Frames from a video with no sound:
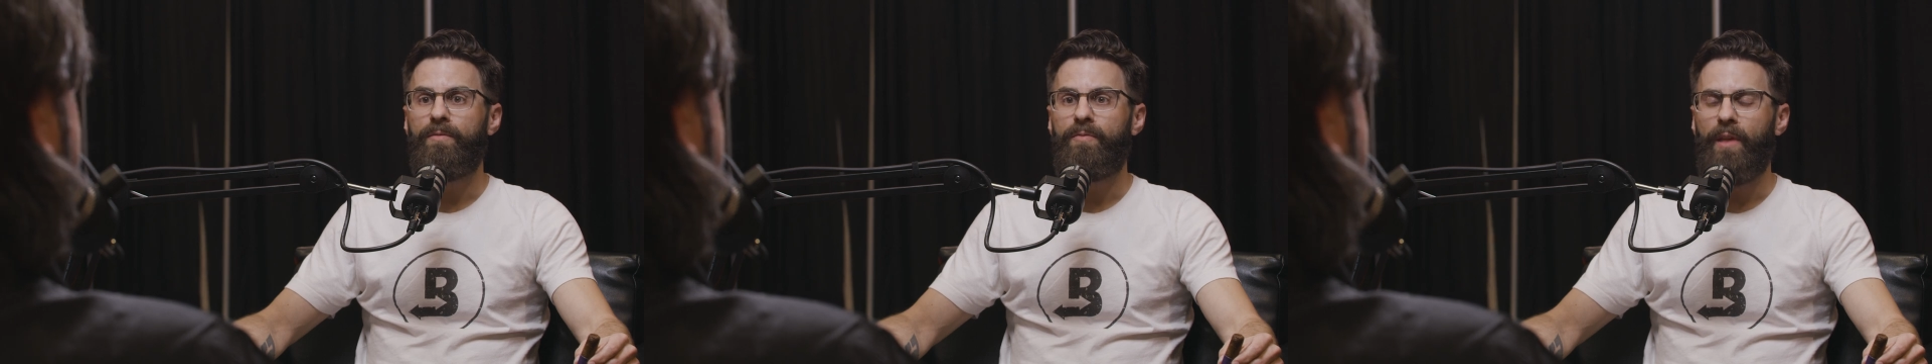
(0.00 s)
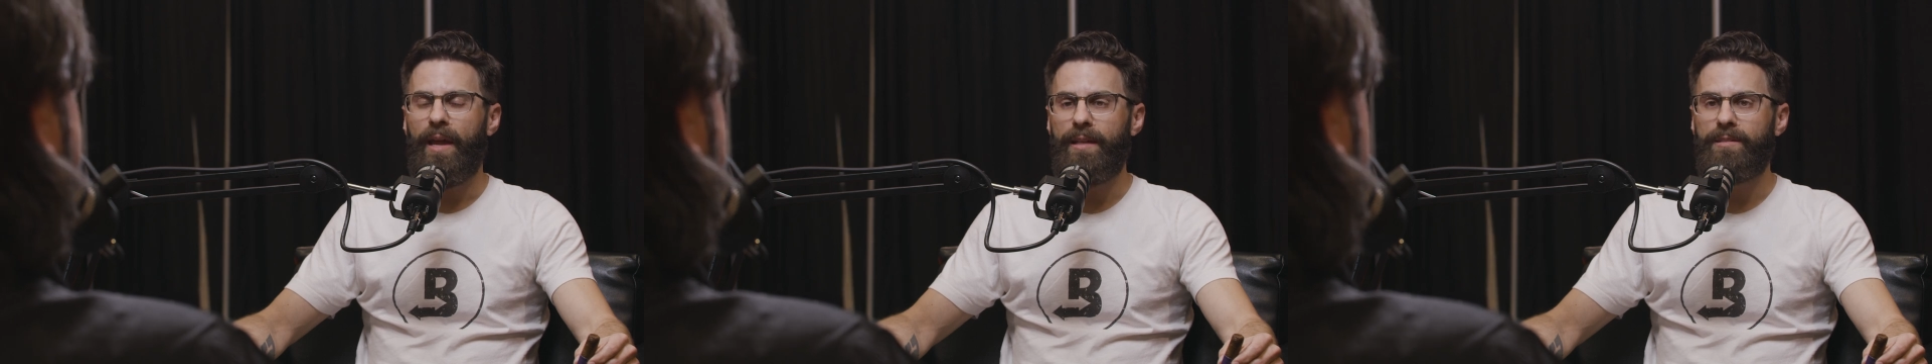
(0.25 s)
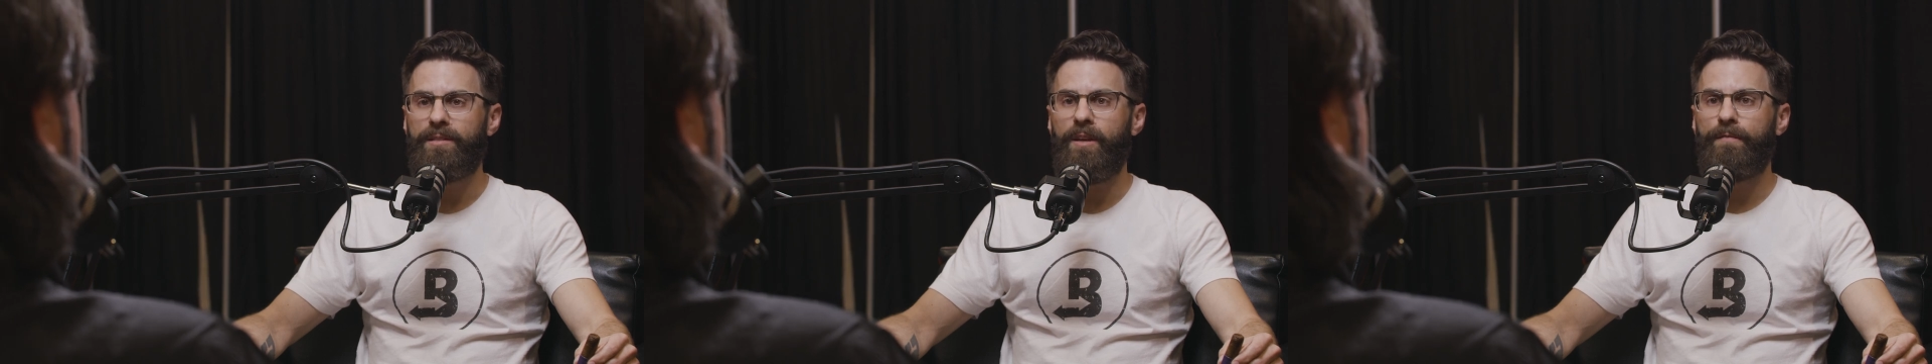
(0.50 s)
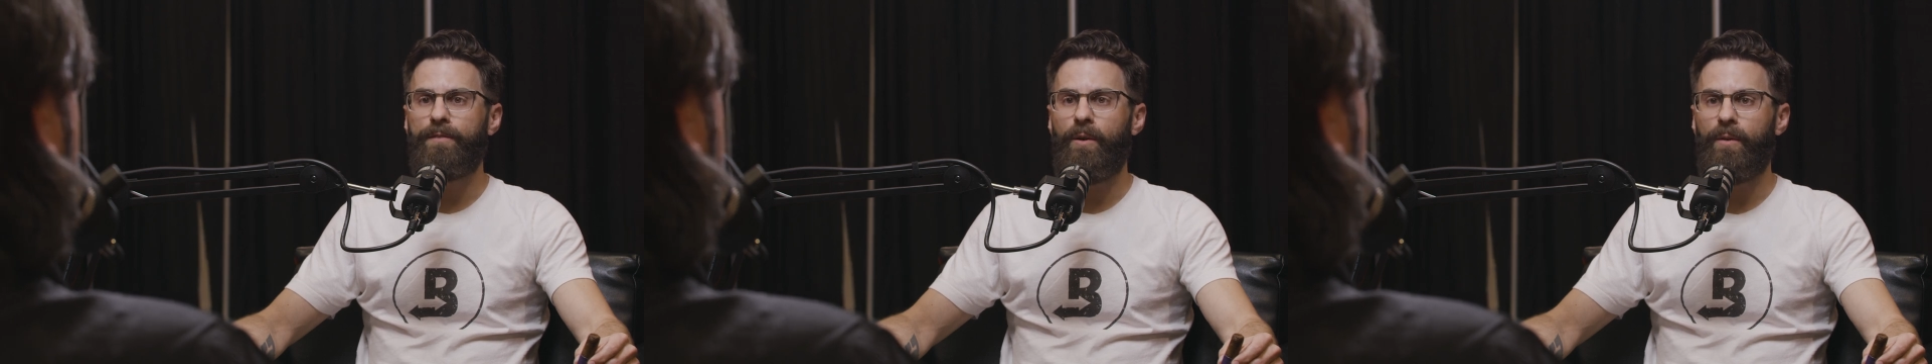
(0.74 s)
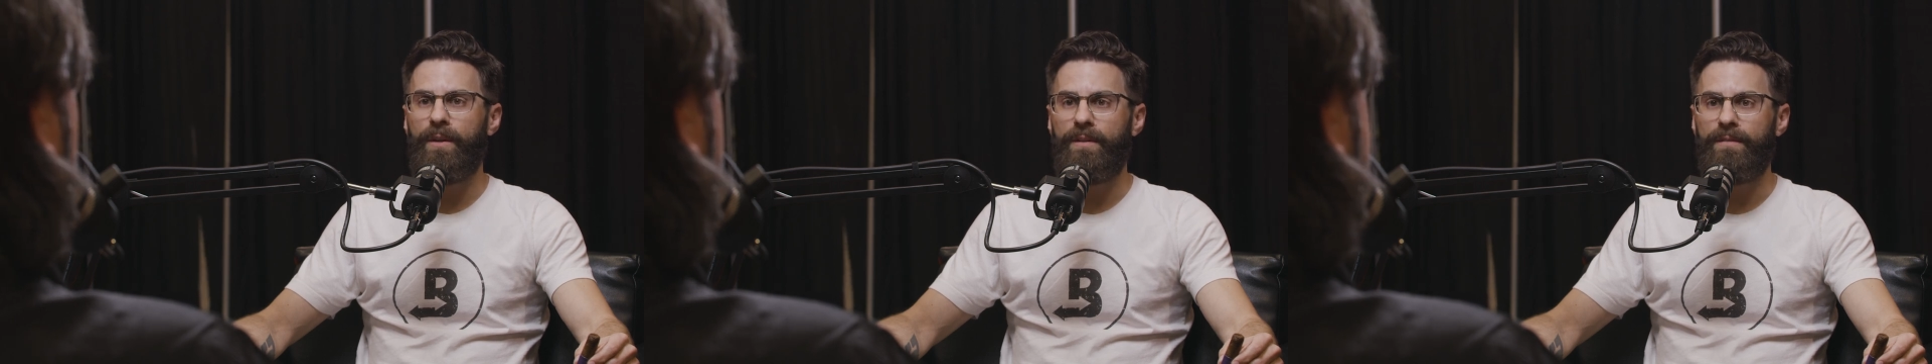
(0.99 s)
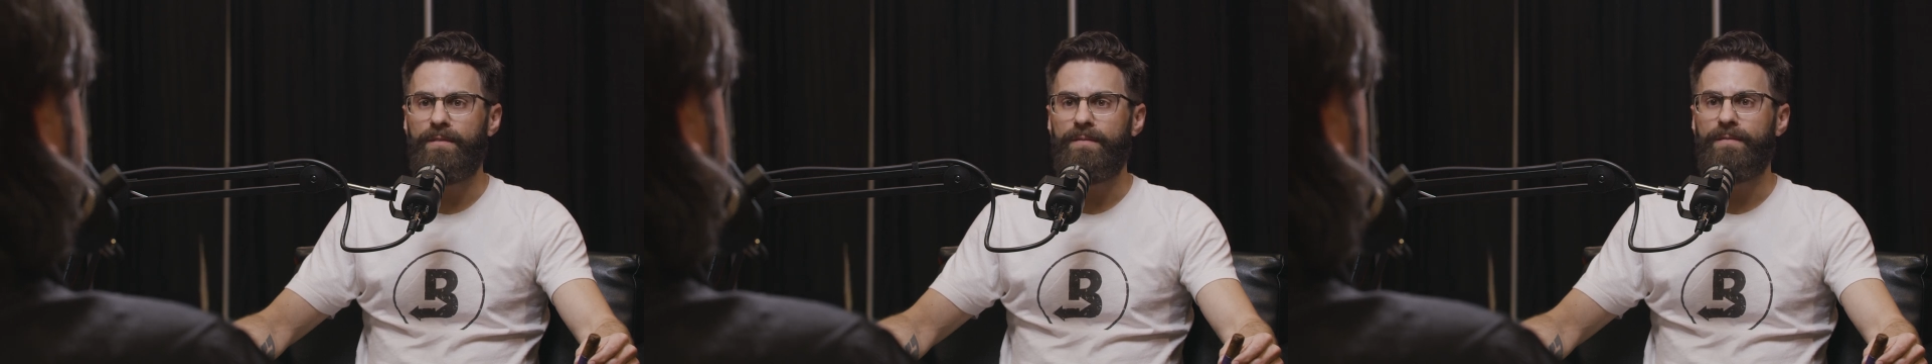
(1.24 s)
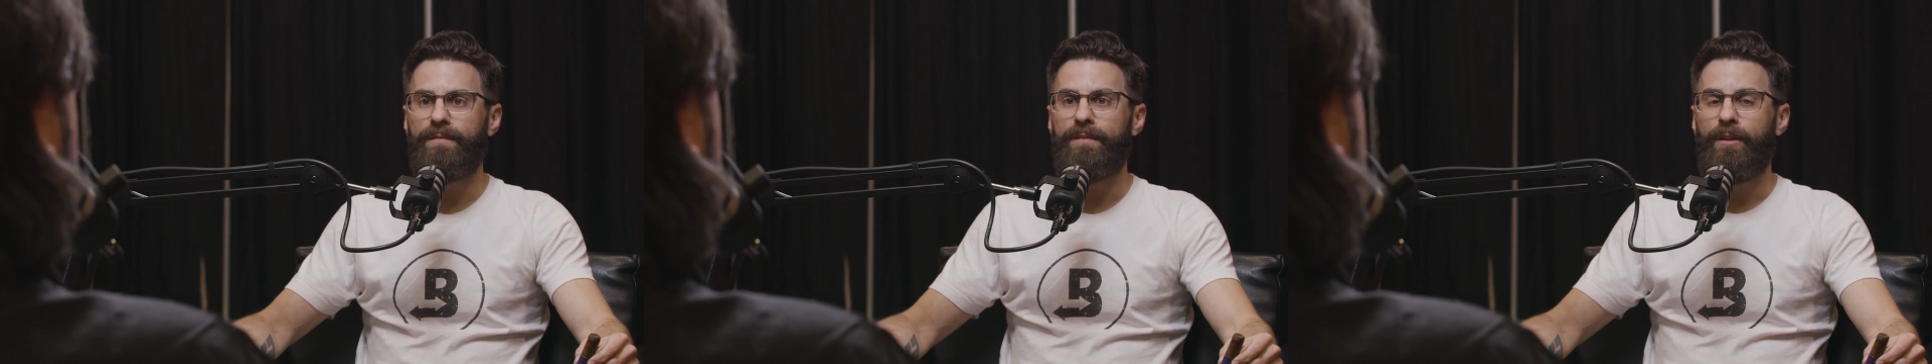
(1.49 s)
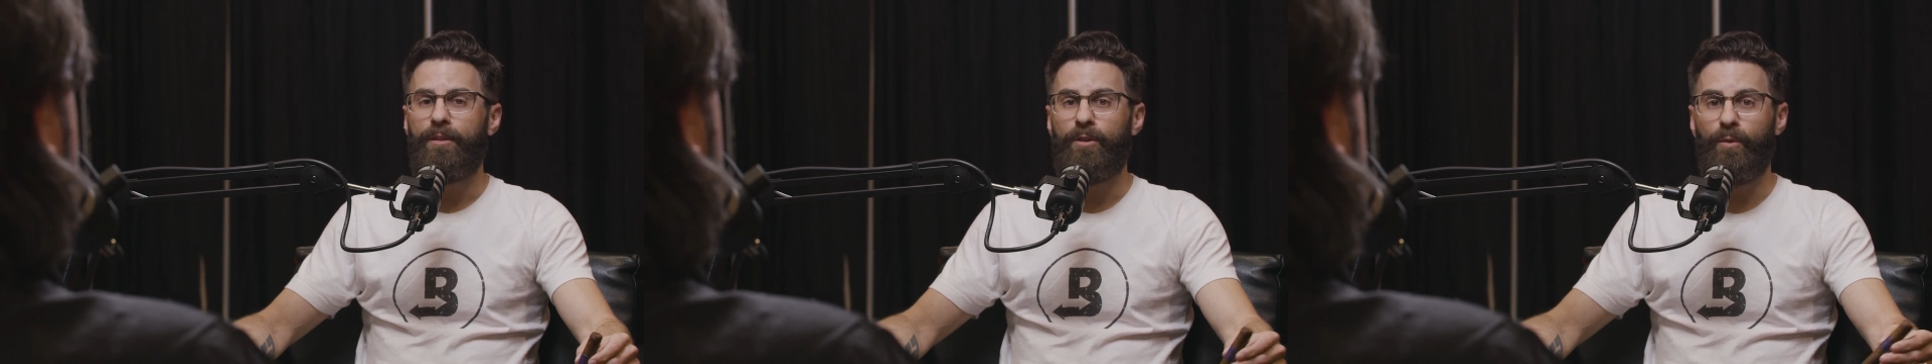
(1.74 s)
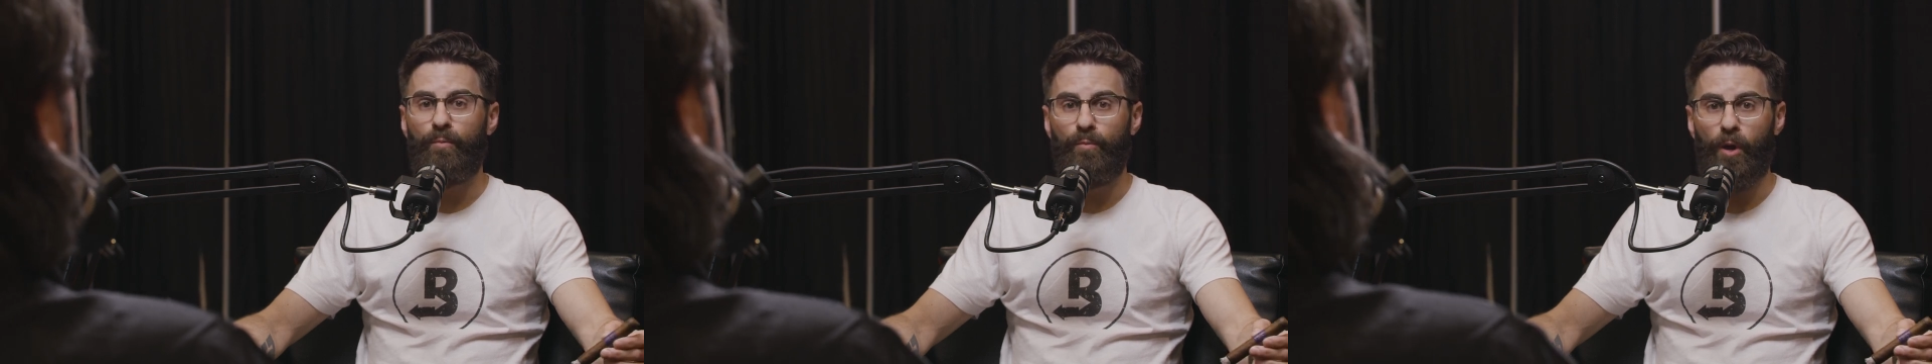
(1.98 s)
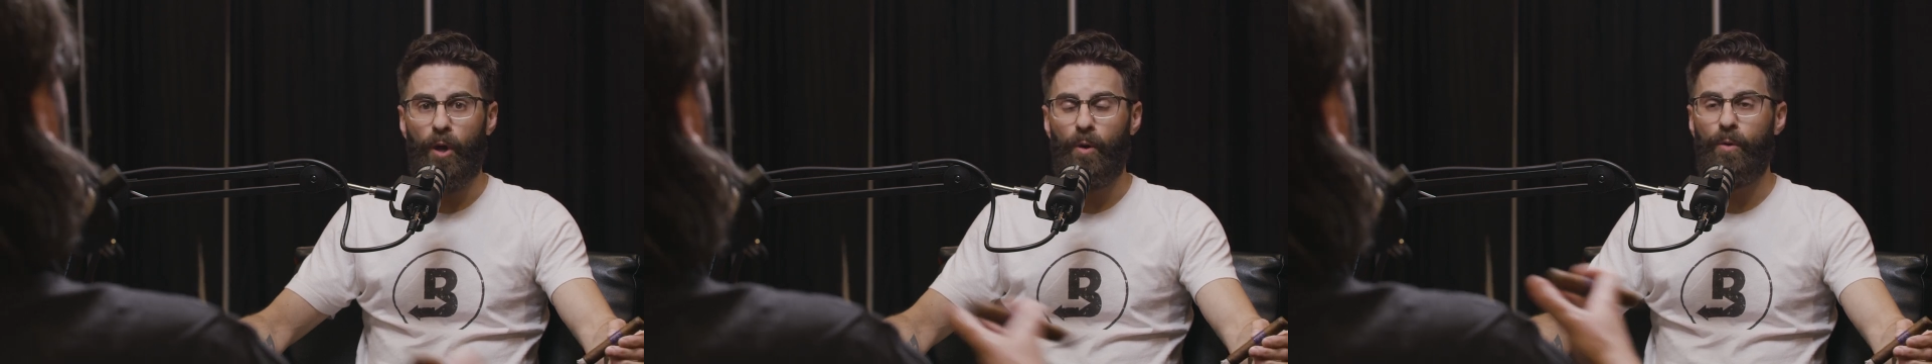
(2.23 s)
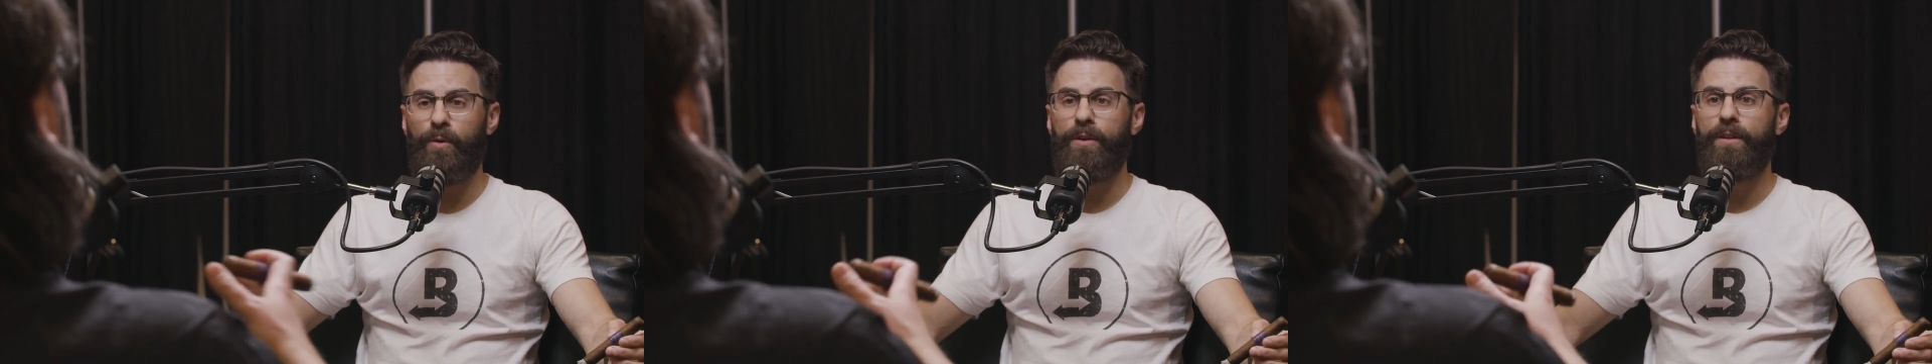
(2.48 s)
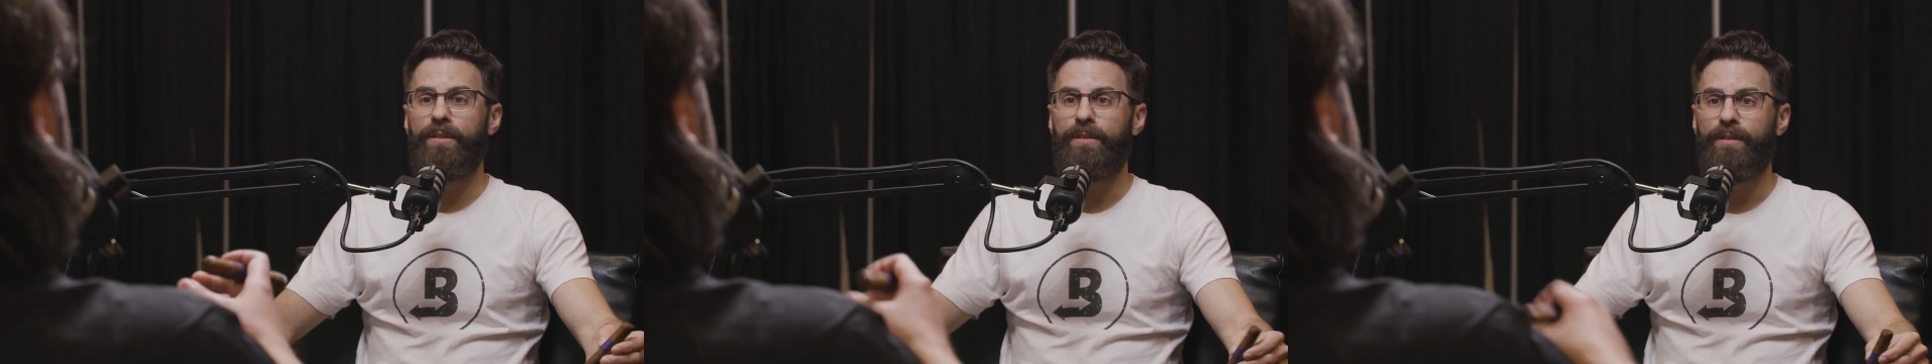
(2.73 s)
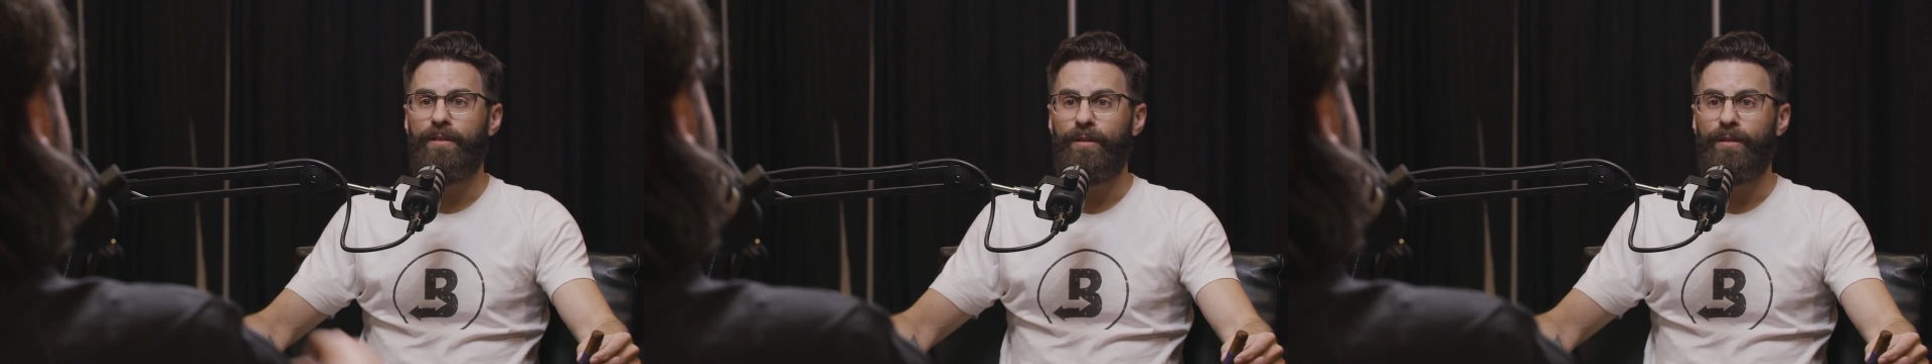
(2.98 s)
That is tough going. Yeah. But that's one line.